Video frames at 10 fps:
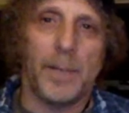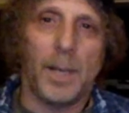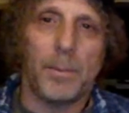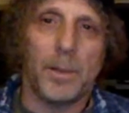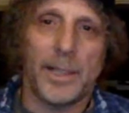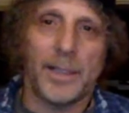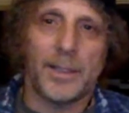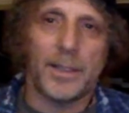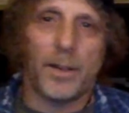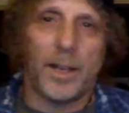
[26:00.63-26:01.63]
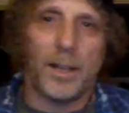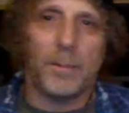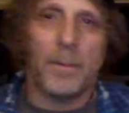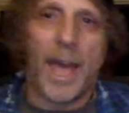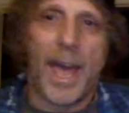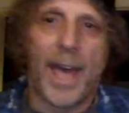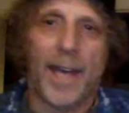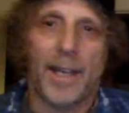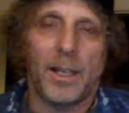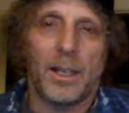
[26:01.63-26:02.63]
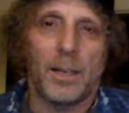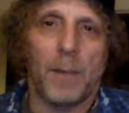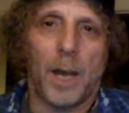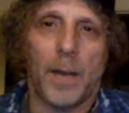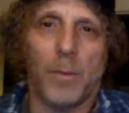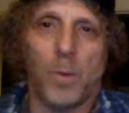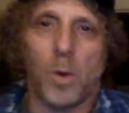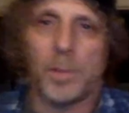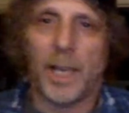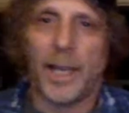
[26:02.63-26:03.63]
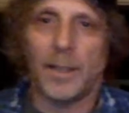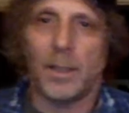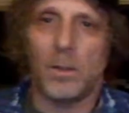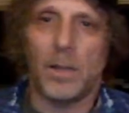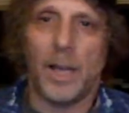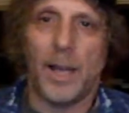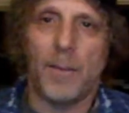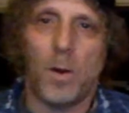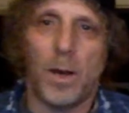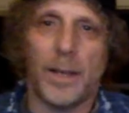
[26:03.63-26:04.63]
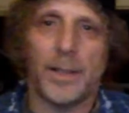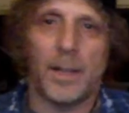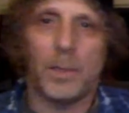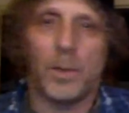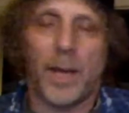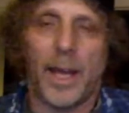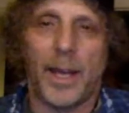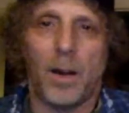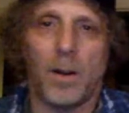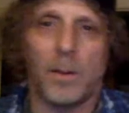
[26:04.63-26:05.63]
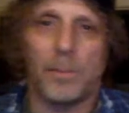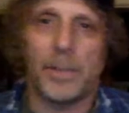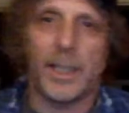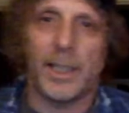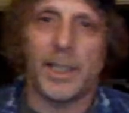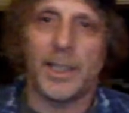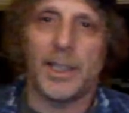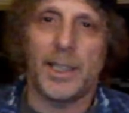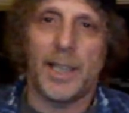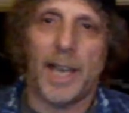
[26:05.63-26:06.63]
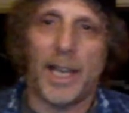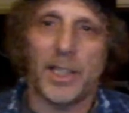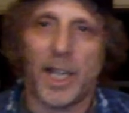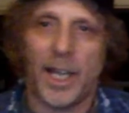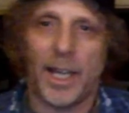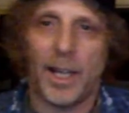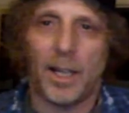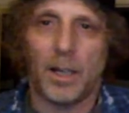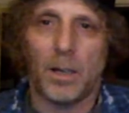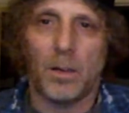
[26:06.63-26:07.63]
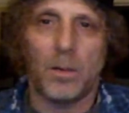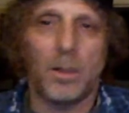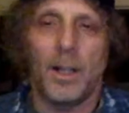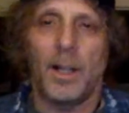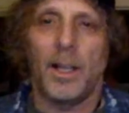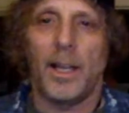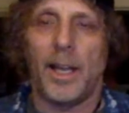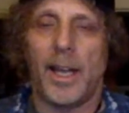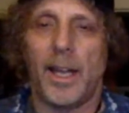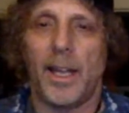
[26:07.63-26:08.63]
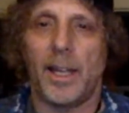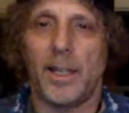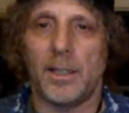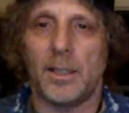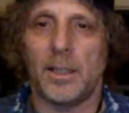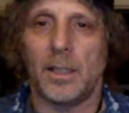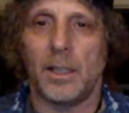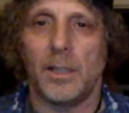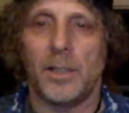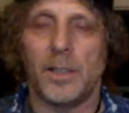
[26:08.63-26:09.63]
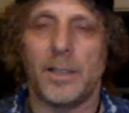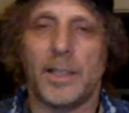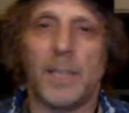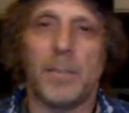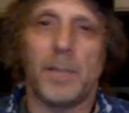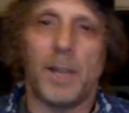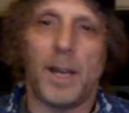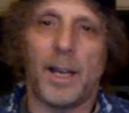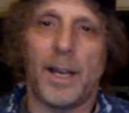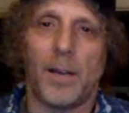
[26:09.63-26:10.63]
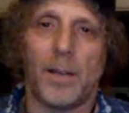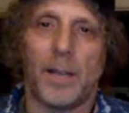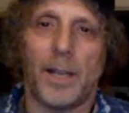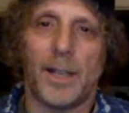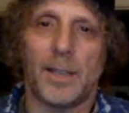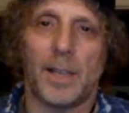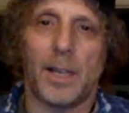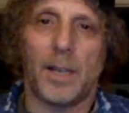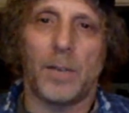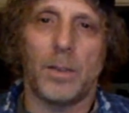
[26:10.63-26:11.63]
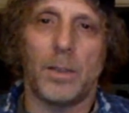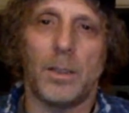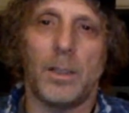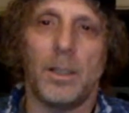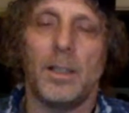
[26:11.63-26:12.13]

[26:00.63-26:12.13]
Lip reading: me up on Instagram at mywarpedhalo, MYWARPEDHALO, and just keep an eye out as I will